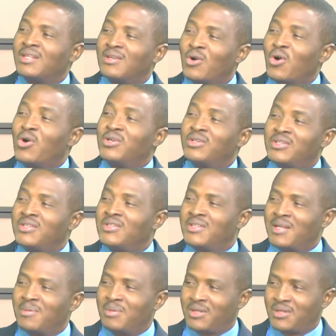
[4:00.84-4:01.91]
on the
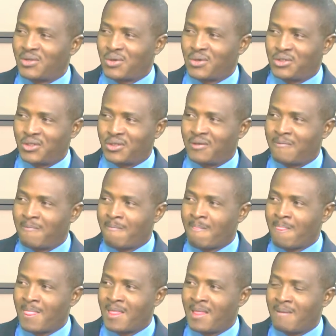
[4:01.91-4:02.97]
same discussion,
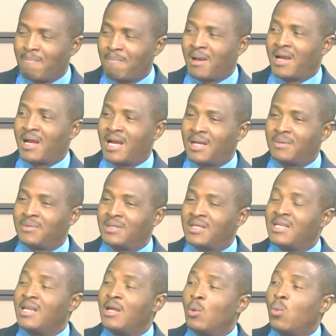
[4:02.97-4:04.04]
perhaps
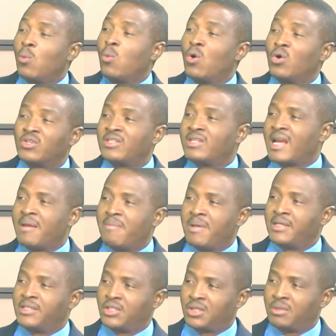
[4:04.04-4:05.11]
in a worse
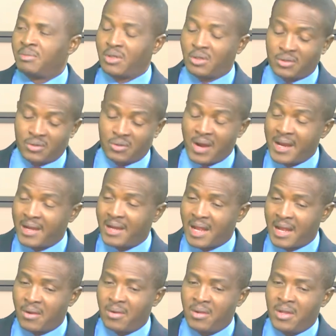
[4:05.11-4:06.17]
dimension, because right
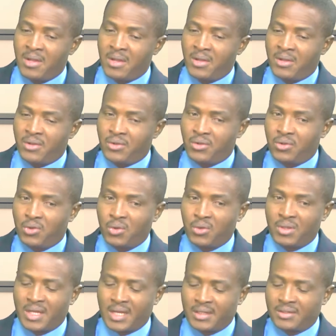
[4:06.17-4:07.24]
now you know
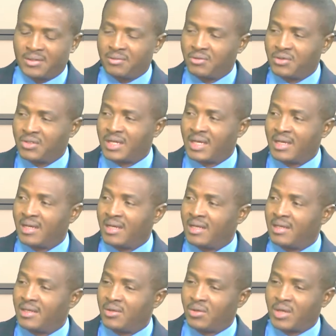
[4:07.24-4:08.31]
that recently
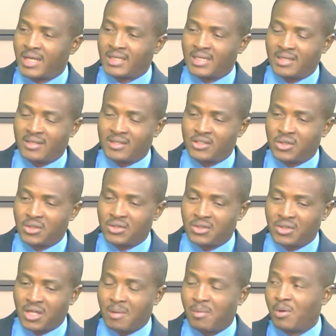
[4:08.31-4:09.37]
the United Nations
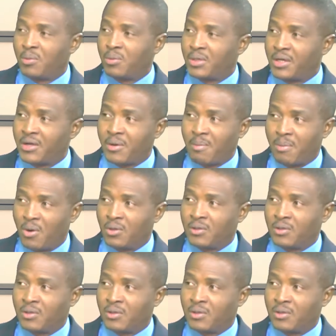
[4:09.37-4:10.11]
came up with a report